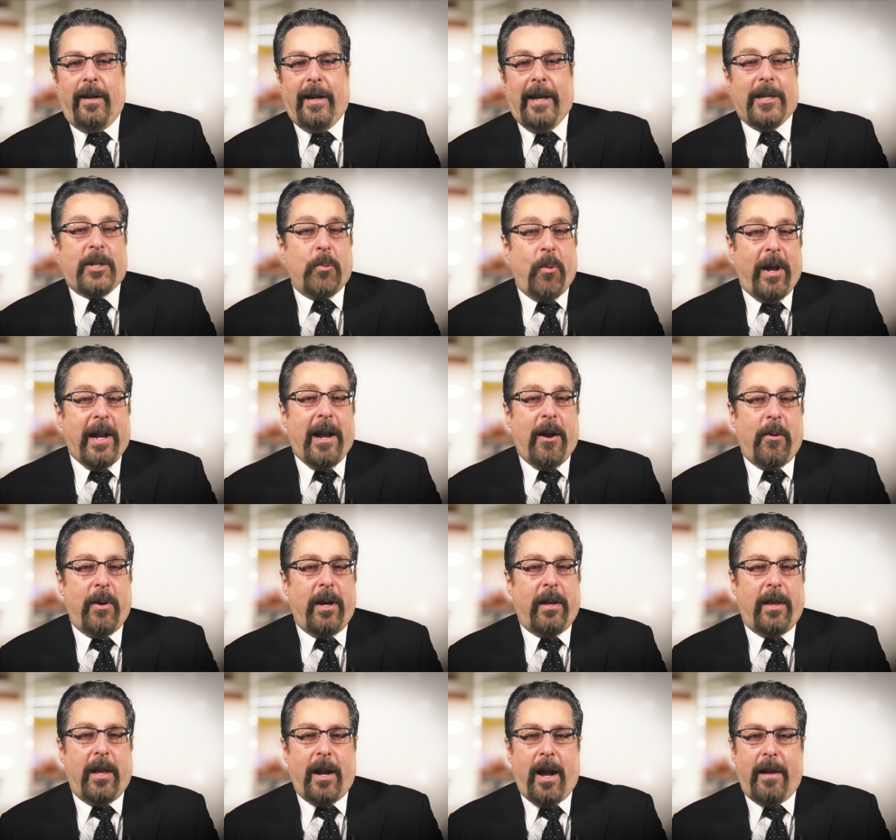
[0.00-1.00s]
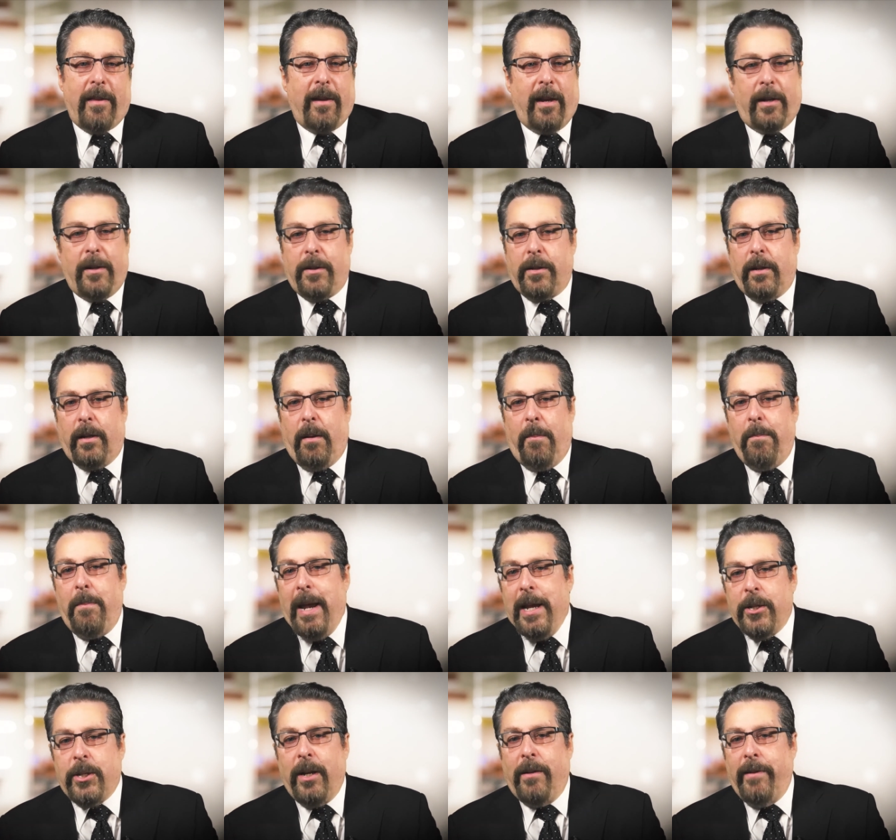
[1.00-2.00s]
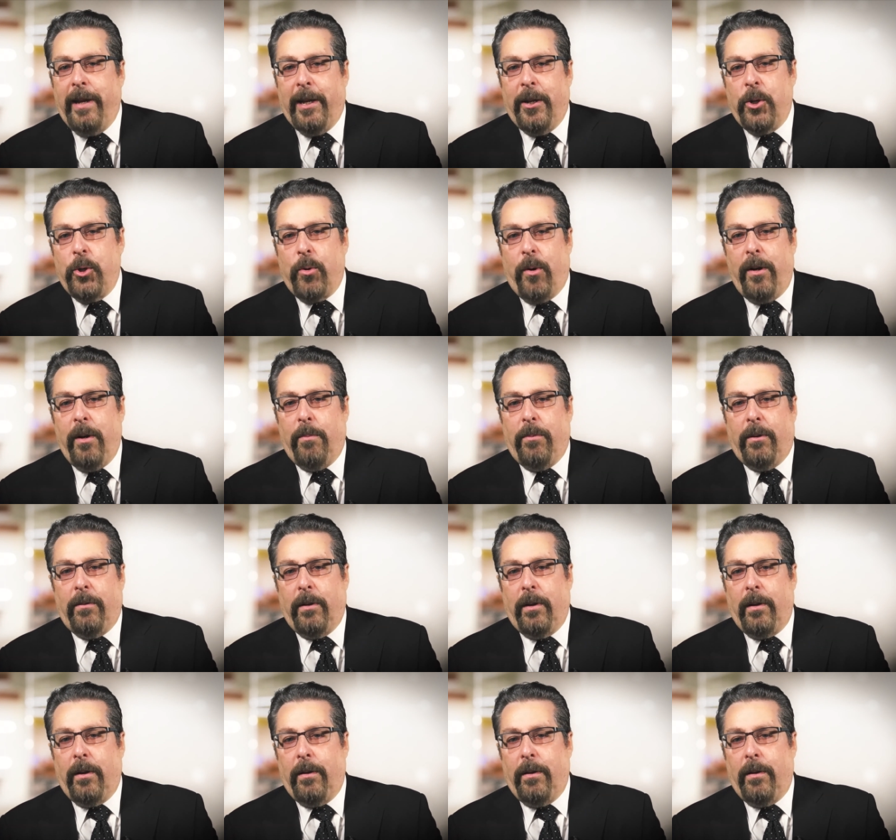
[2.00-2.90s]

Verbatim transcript: it's one area that I think is amazingly enjoyable.